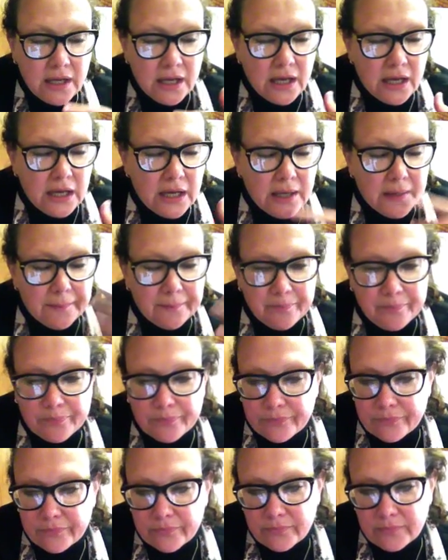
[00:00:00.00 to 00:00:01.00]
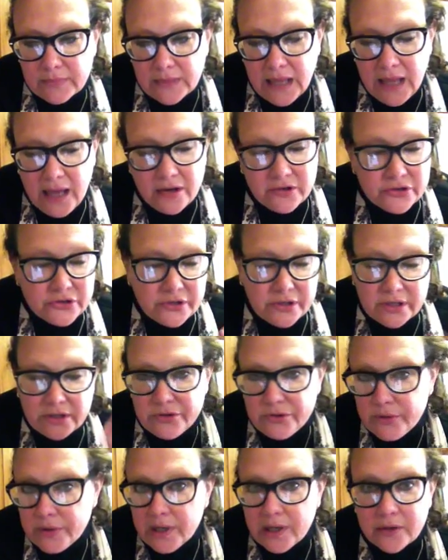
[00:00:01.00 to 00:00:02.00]
Actually, you could
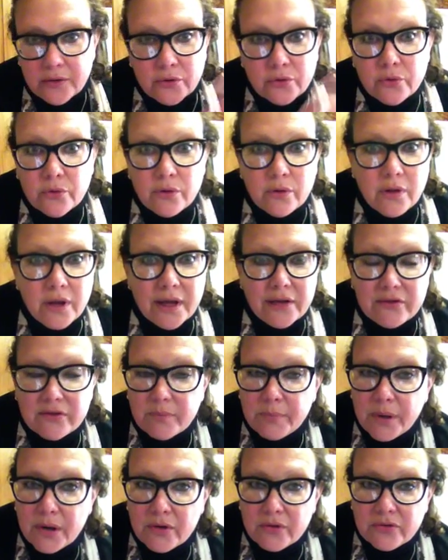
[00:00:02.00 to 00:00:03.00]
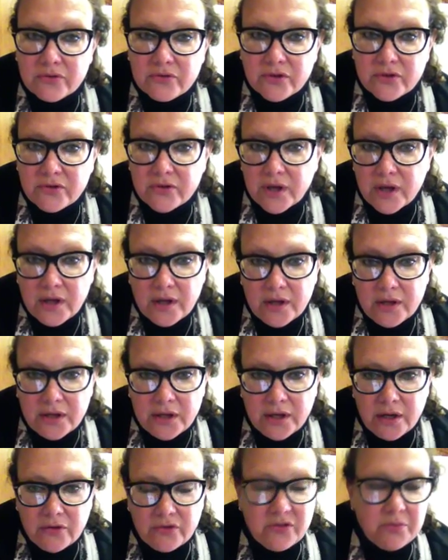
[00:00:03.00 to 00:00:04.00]
do it on Google, I suppose. Just,
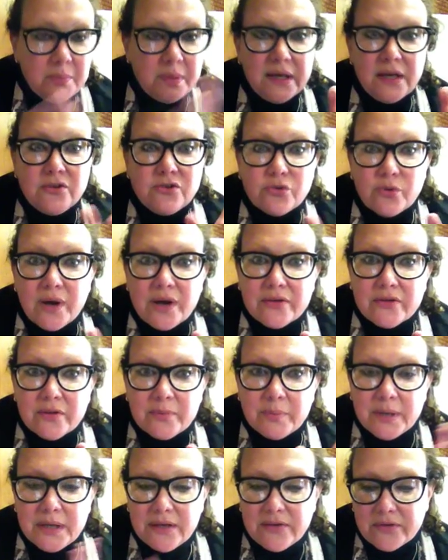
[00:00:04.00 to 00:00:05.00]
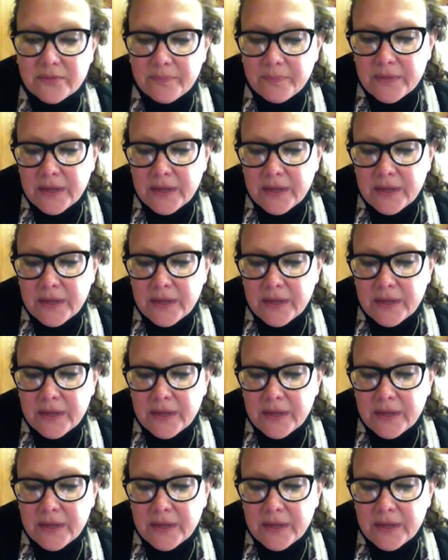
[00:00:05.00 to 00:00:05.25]
spinach recipes.